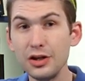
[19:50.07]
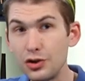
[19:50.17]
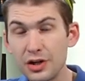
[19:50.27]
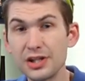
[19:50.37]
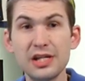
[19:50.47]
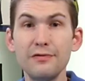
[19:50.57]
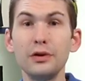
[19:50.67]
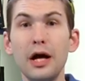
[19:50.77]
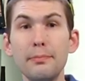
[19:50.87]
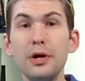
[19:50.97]
you're going to save a
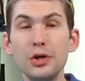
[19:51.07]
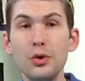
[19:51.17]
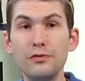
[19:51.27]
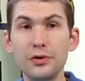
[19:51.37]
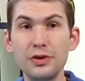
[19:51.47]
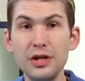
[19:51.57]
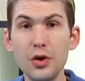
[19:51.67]
lot of money over the